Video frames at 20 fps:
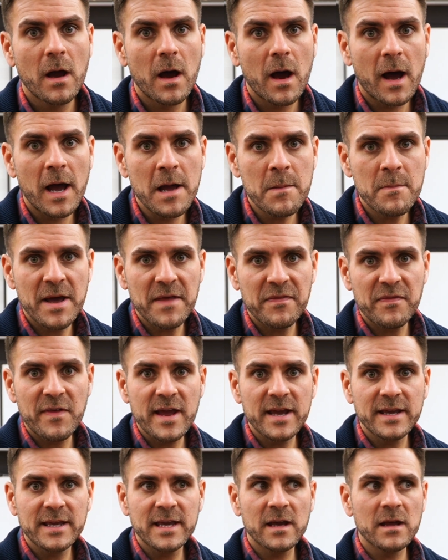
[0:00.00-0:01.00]
I bet
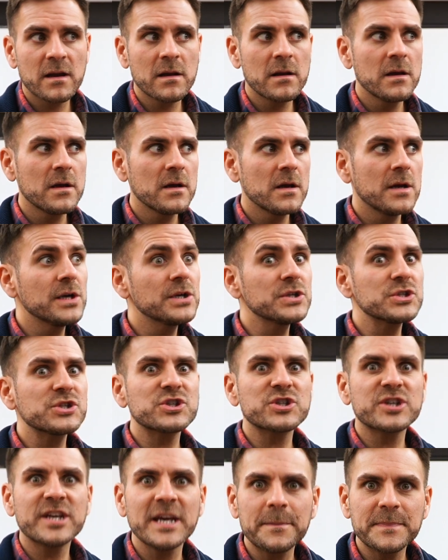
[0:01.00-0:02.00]
they can
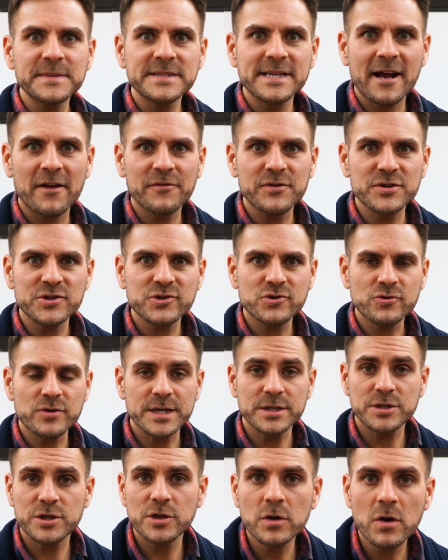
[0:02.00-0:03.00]
skip down the
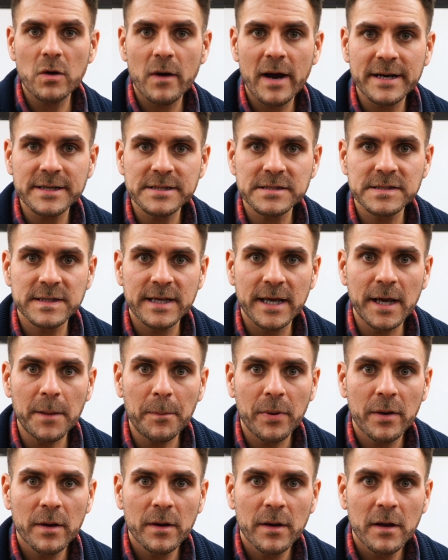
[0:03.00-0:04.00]
street. Do you know how to
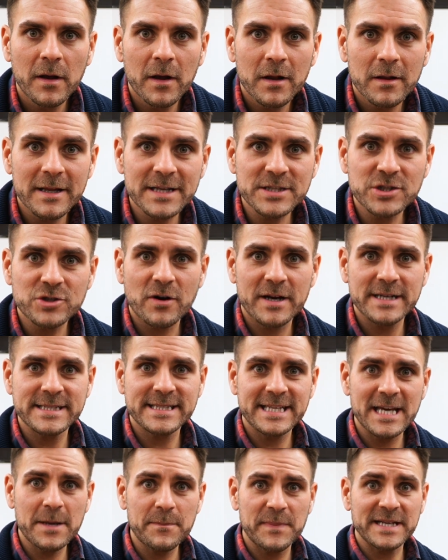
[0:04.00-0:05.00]
skip? Let's try
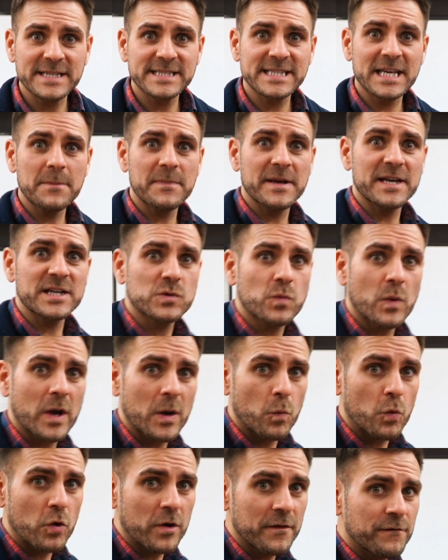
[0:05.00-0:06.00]
skipping. Skipping is
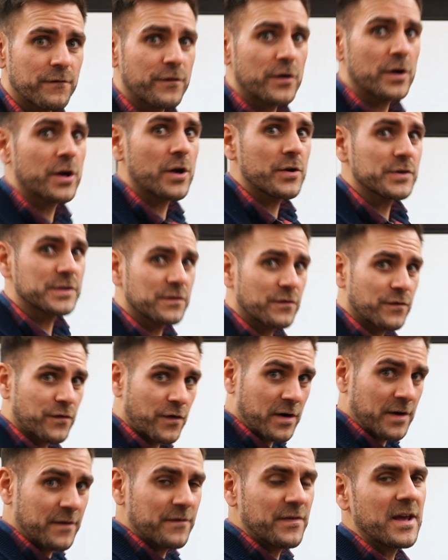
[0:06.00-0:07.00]
when one foot goes in
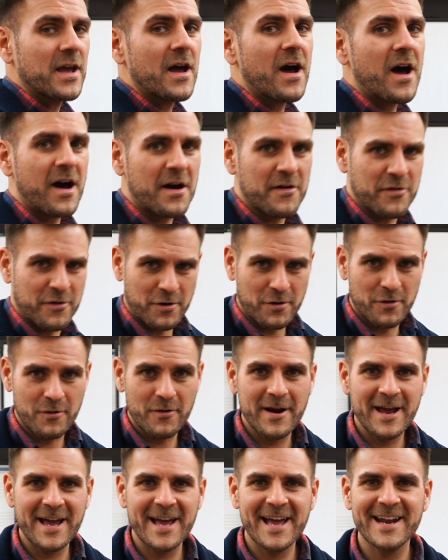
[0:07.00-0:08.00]
front of the other.
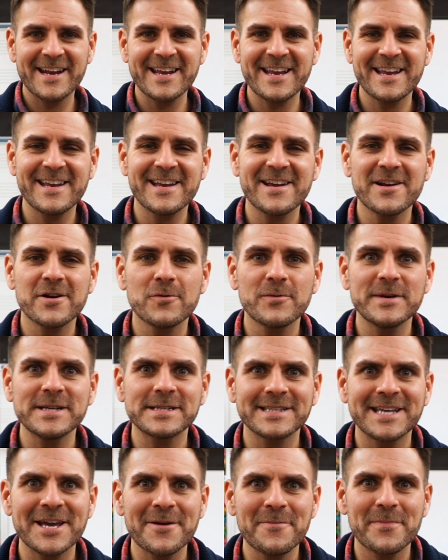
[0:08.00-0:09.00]
Ready, here we
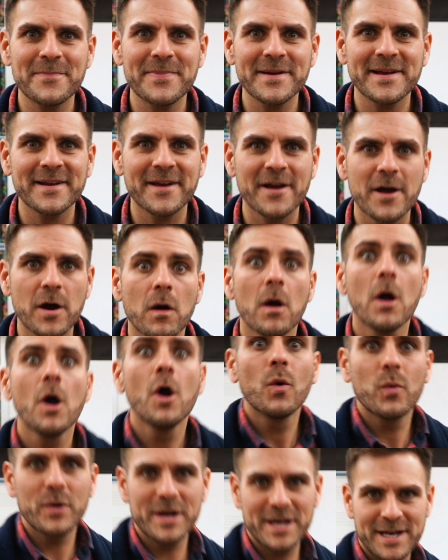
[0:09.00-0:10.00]
skip and go.
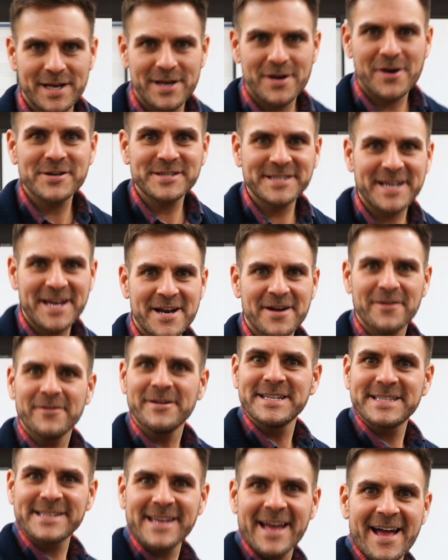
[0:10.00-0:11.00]
We are
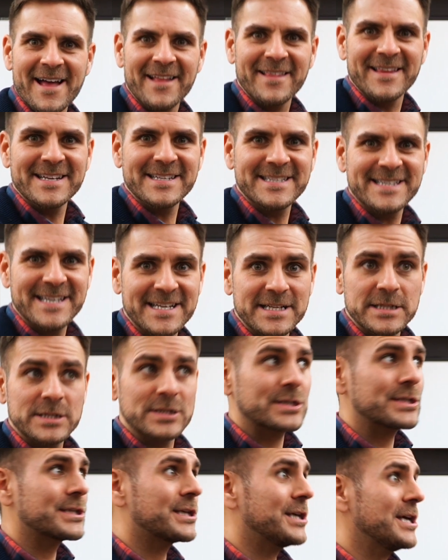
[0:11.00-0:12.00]
scary
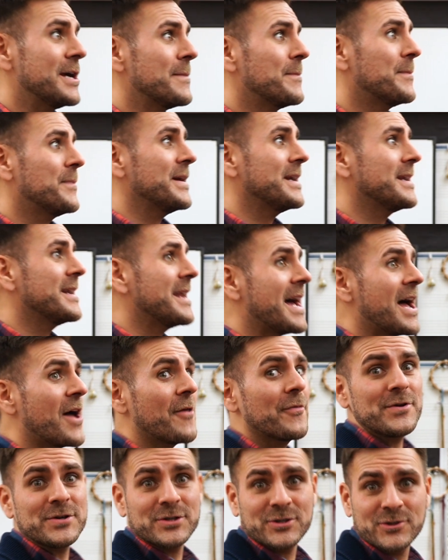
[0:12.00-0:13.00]
skeletons skipping
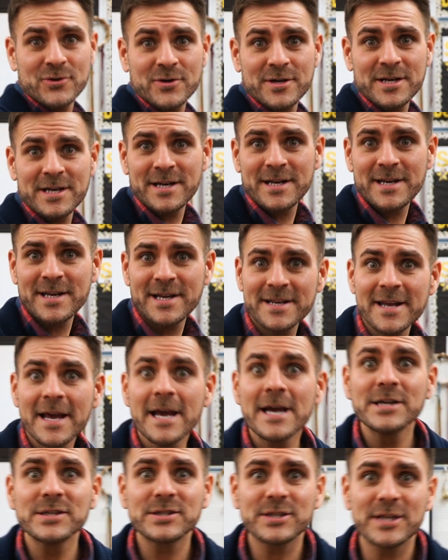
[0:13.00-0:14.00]
down the street,
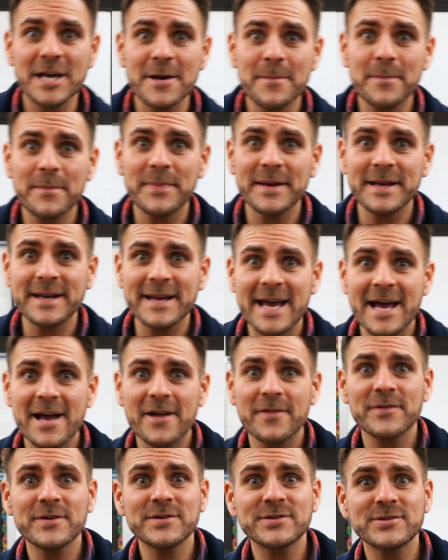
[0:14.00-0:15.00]
skipping
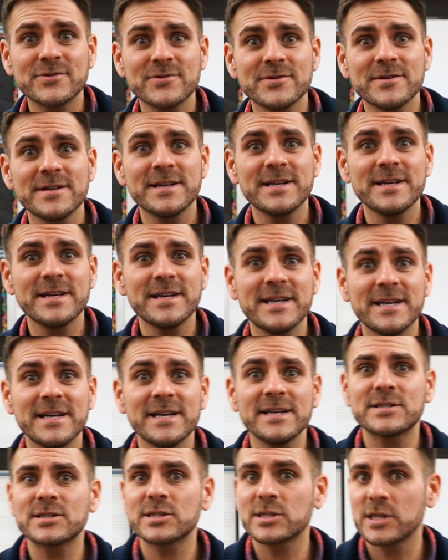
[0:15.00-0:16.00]
down the
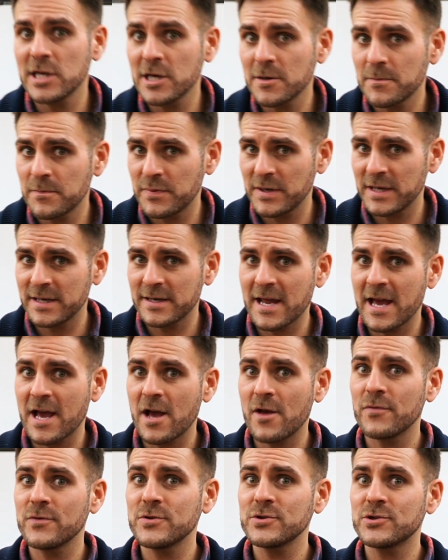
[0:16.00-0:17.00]
street, skipping
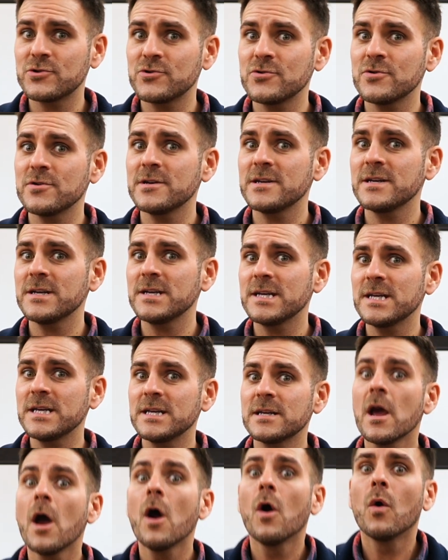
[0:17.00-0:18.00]
down the
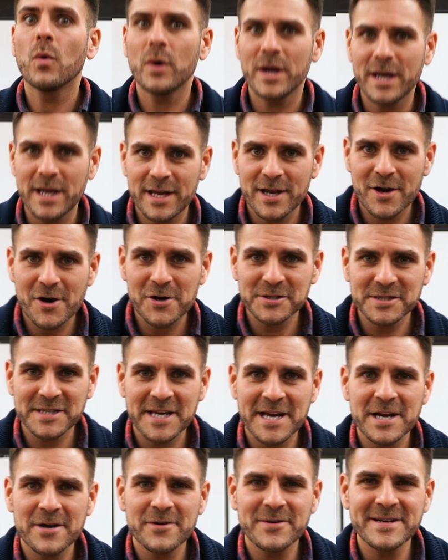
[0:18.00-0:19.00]
street. We are
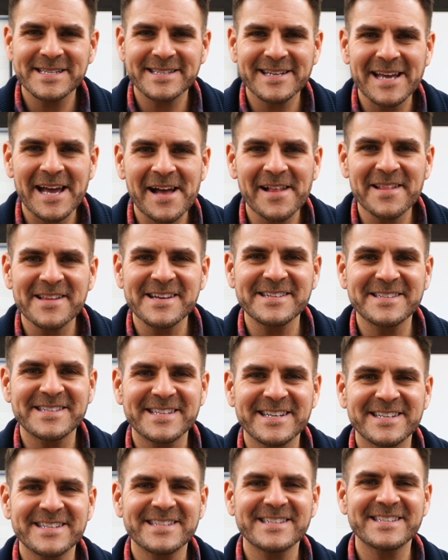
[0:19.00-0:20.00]
scary
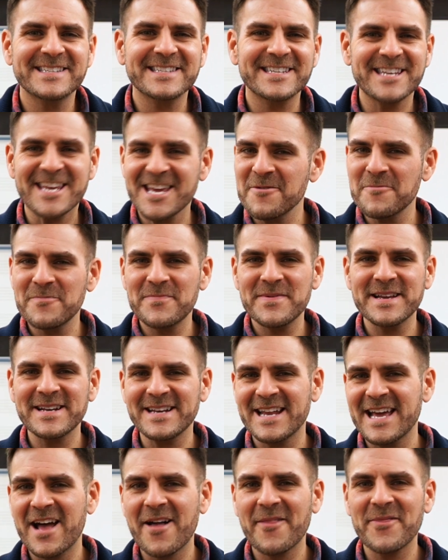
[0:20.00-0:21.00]
skeletons skipping
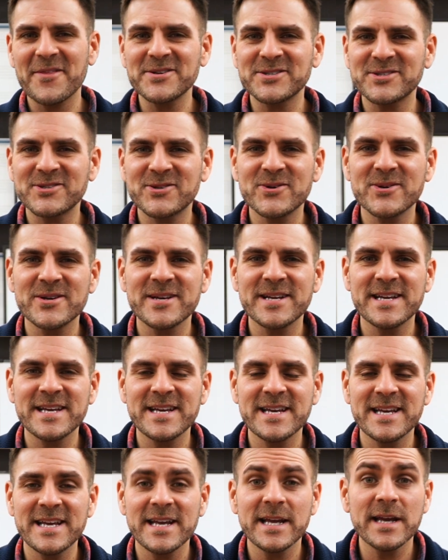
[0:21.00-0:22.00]
down the
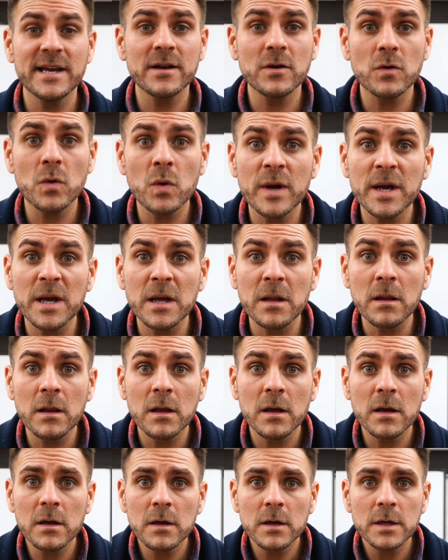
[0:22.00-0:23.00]
street. We'll
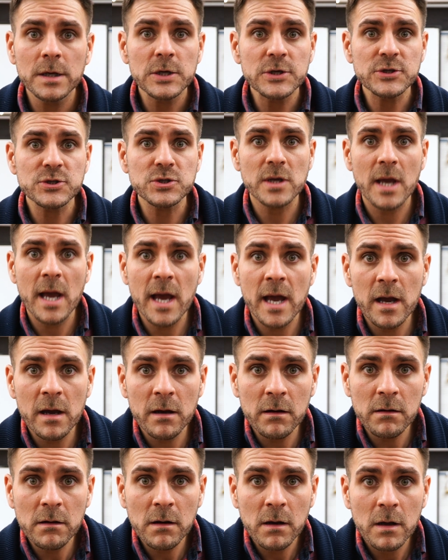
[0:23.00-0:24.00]

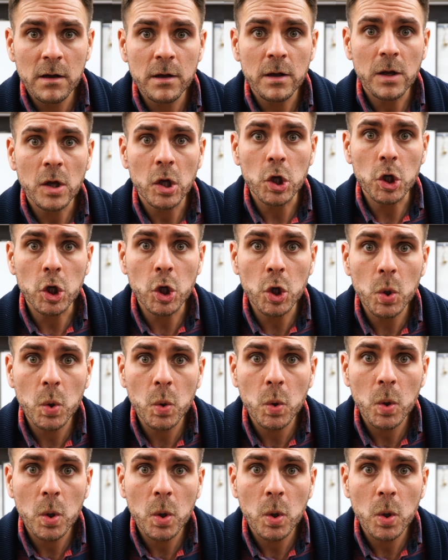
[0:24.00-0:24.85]
scare you.